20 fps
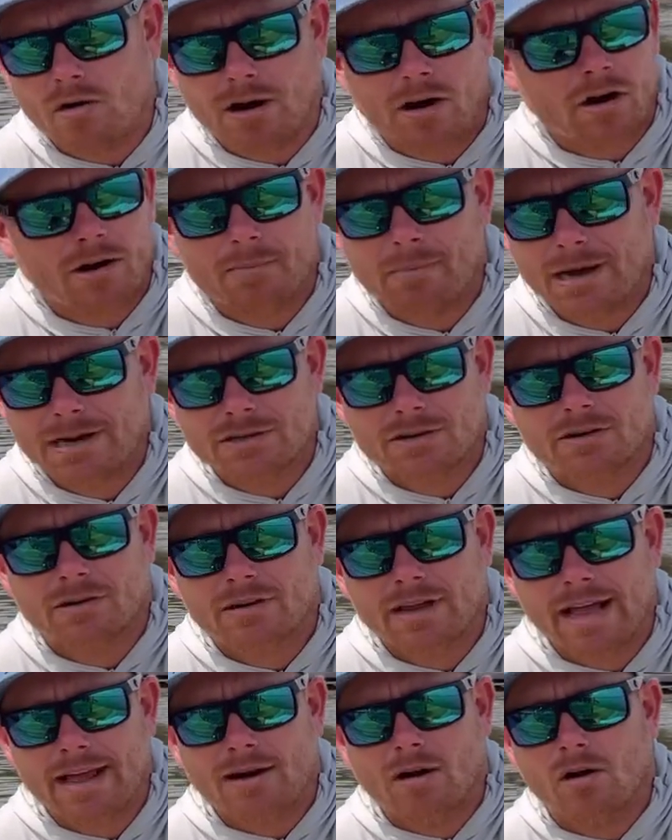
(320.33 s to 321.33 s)
or in my truck
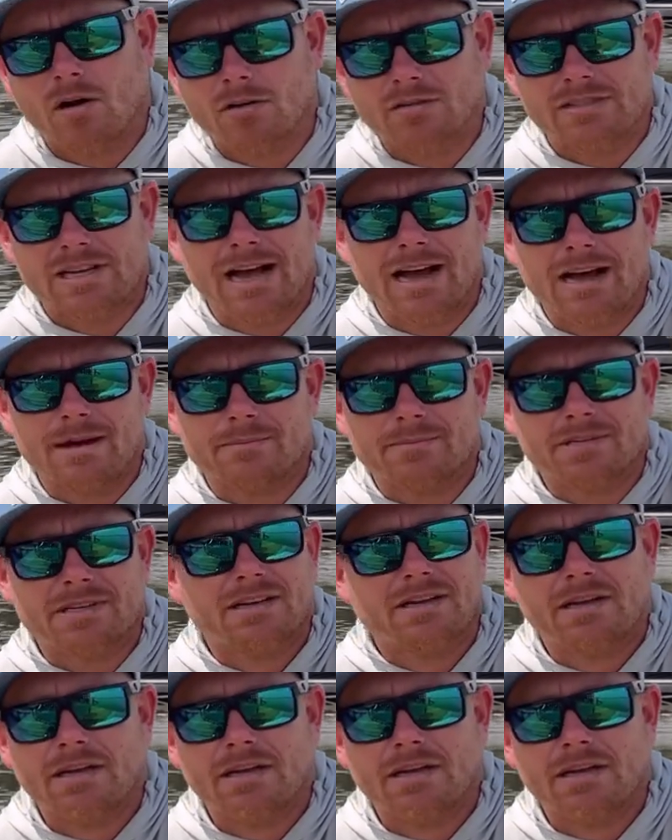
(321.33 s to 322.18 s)
at all times.